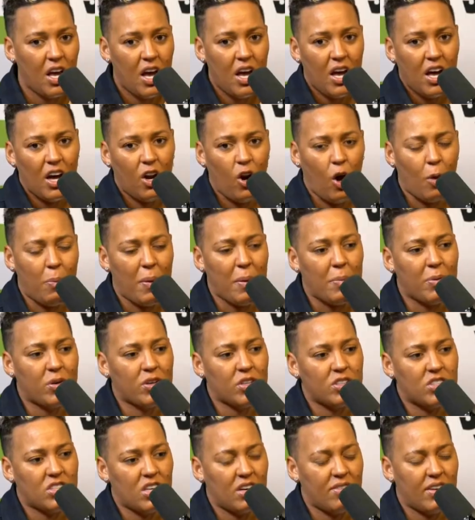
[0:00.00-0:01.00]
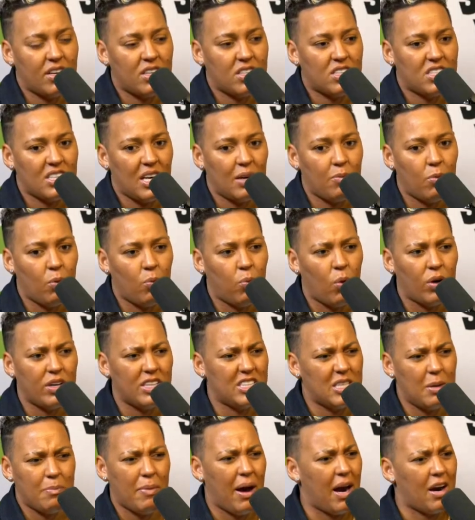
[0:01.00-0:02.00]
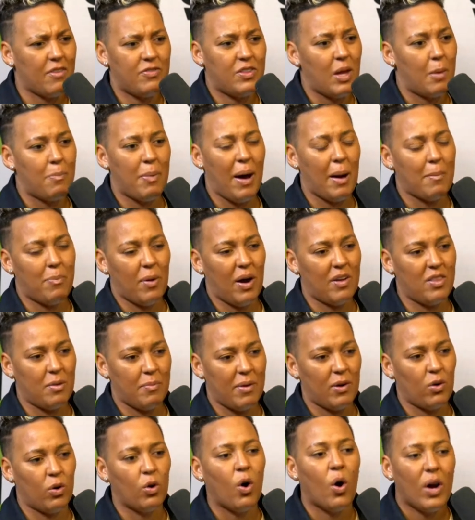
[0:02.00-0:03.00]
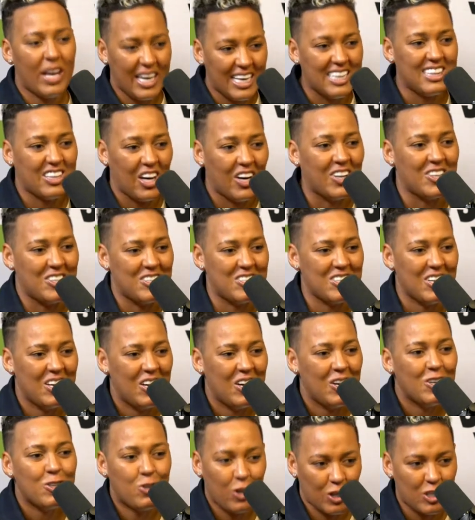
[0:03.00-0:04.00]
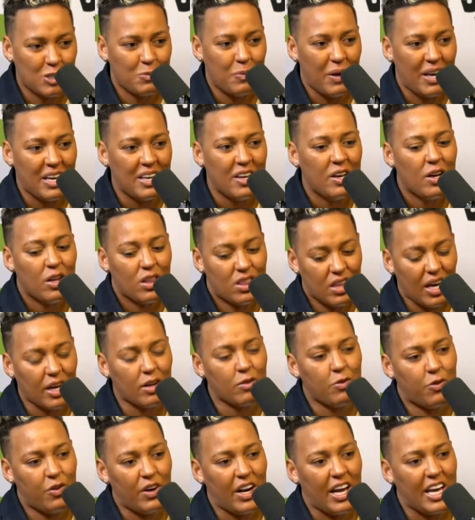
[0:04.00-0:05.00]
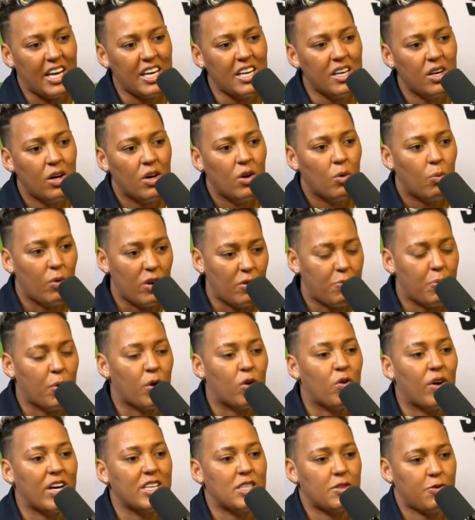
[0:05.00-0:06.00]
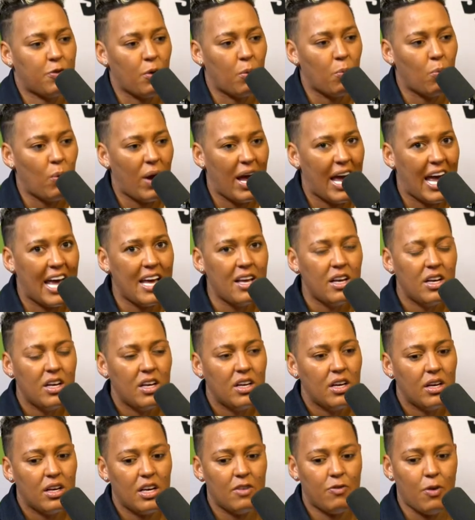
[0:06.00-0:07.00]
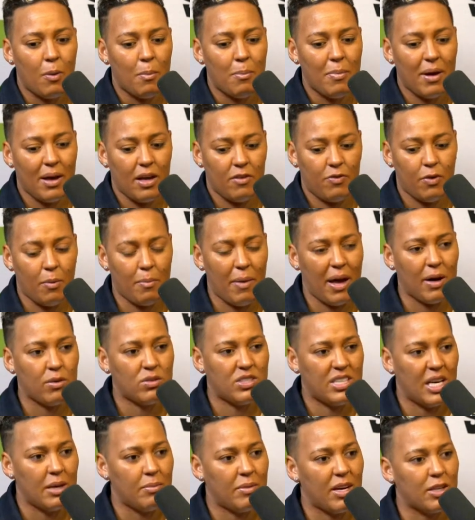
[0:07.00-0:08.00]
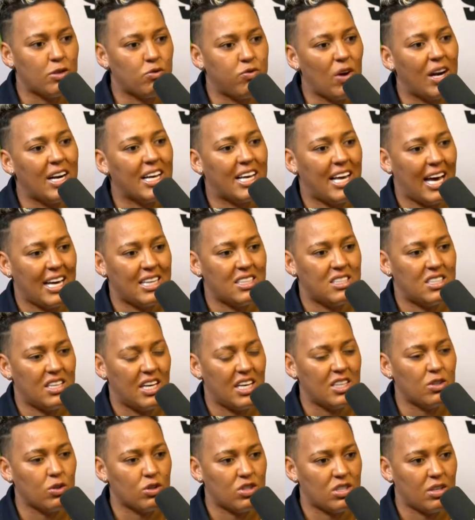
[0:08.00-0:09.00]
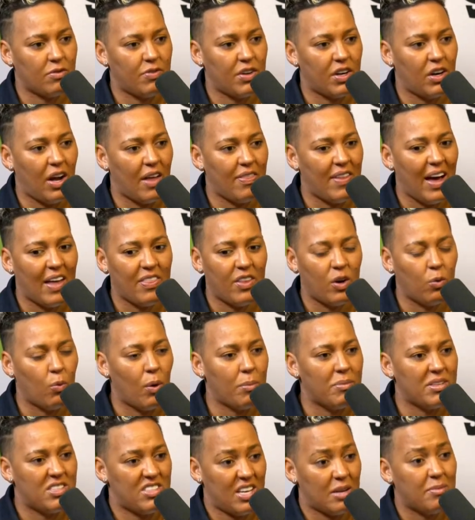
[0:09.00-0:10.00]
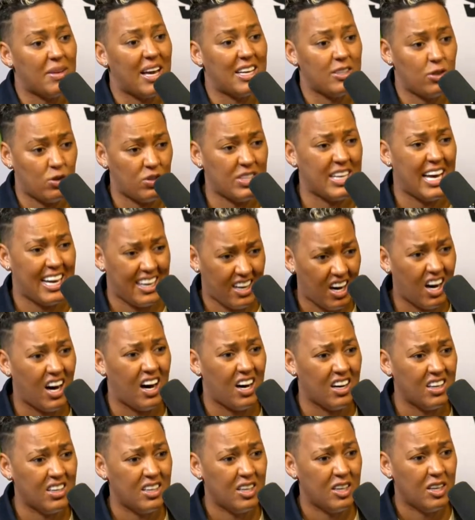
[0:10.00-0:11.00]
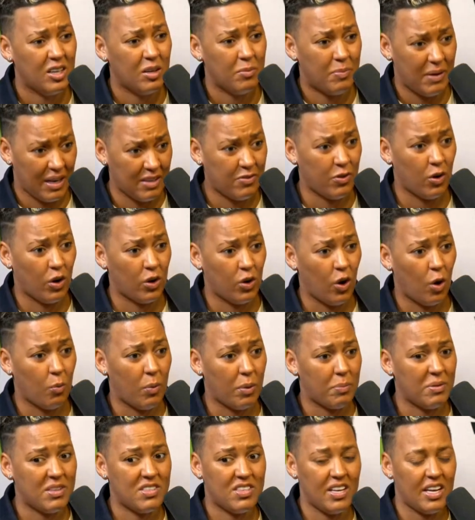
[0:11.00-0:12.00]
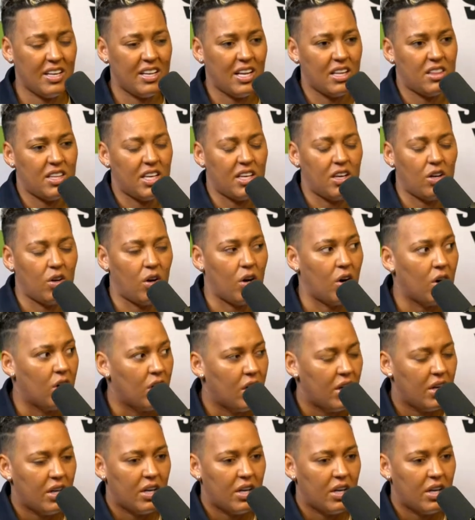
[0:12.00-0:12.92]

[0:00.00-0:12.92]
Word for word: mm. a lot of people can turn around and say well what does it matter if they're backed by the men or not it does yeah. trust me thankfully we've progressed from where if a, if a male team gets relegated or something like that then a women's team get used to get cut mm. believe it or not we'd be sitting there thinking oh